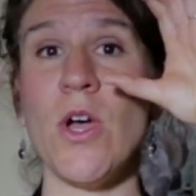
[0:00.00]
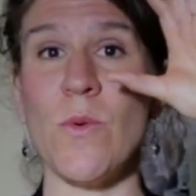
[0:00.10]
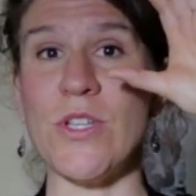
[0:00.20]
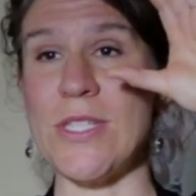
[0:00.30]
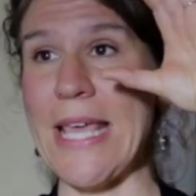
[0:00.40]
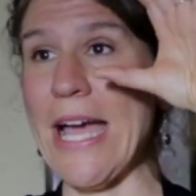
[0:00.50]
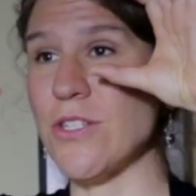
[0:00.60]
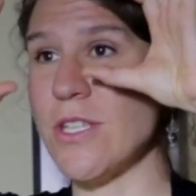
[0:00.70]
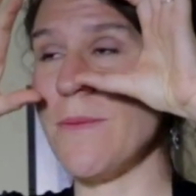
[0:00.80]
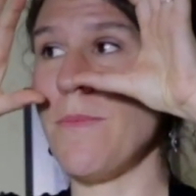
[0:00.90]
which is
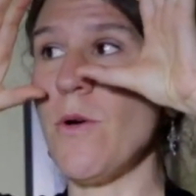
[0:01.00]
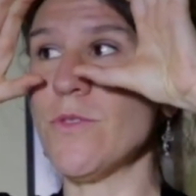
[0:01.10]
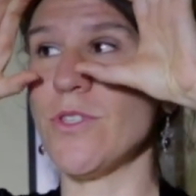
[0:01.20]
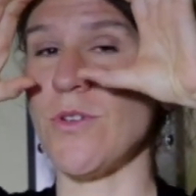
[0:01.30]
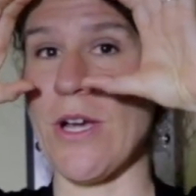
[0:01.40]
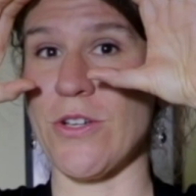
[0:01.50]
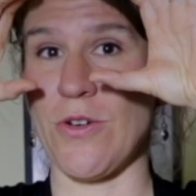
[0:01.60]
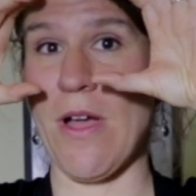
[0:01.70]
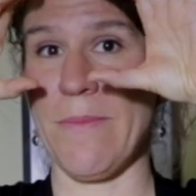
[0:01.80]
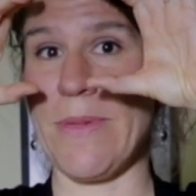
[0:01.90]
actually the bone
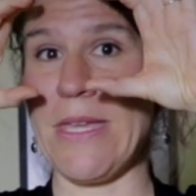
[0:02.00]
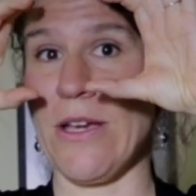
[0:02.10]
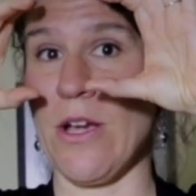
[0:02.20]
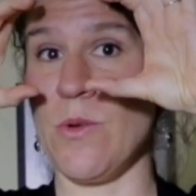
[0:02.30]
structure up here.